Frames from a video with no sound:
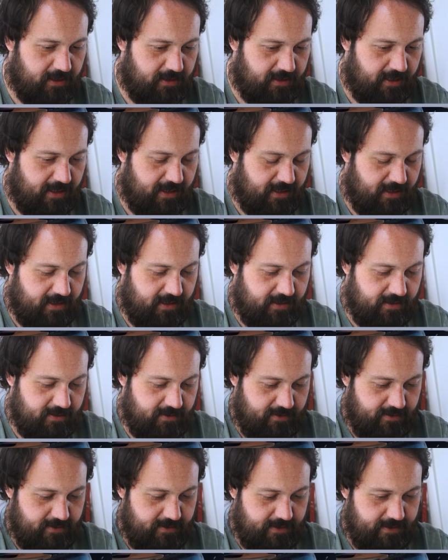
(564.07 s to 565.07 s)
a deck.
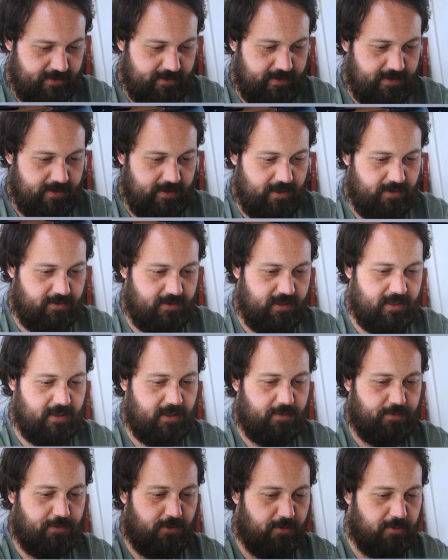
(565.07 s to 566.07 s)
I
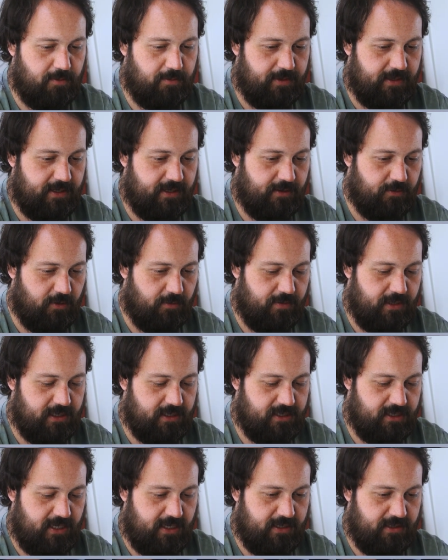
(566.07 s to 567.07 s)
think probably what
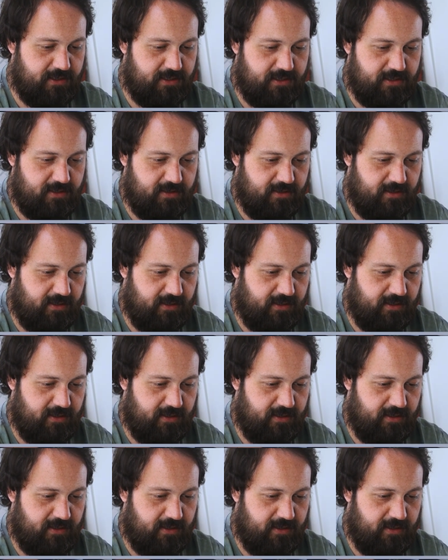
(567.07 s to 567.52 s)
makes sense